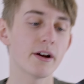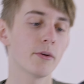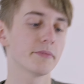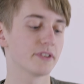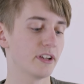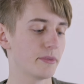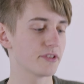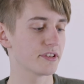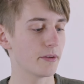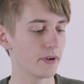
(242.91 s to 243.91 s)
get optical image
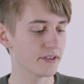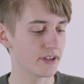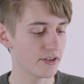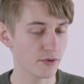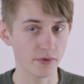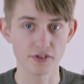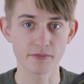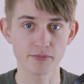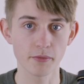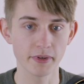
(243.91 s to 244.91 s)
stabilization, which is
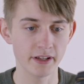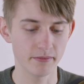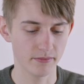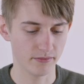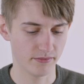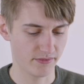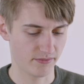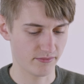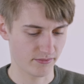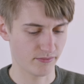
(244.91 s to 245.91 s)
probably
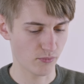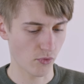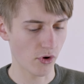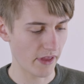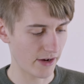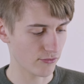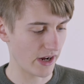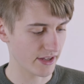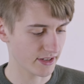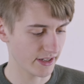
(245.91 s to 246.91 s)
what that
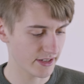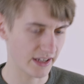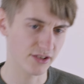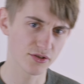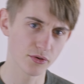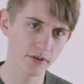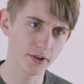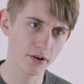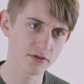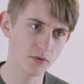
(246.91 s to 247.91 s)
rattle is. It sort of
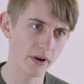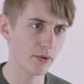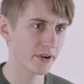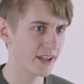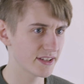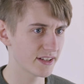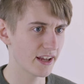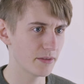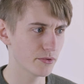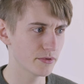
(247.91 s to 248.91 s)
goes away when it is
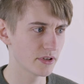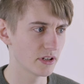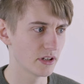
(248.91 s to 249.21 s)
enabled.